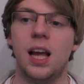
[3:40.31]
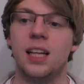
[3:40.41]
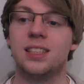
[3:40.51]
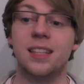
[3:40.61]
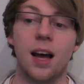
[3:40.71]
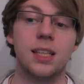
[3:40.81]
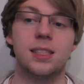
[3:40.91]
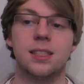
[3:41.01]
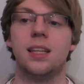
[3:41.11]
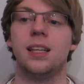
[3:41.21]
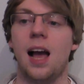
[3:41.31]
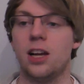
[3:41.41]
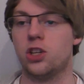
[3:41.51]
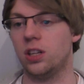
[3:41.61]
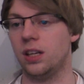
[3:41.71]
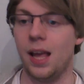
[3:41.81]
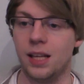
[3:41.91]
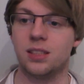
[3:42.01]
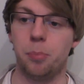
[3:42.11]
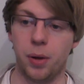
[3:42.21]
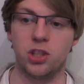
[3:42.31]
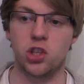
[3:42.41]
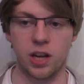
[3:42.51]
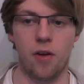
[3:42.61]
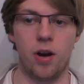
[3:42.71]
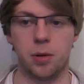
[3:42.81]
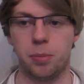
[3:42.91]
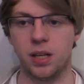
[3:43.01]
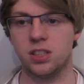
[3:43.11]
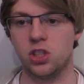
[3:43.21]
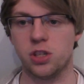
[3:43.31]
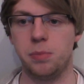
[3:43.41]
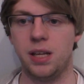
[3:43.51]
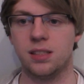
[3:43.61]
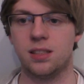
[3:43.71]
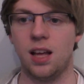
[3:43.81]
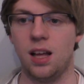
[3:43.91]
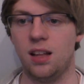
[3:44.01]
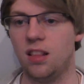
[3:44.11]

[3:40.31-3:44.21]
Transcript: It's nice that it actually is a bit generic because it just means that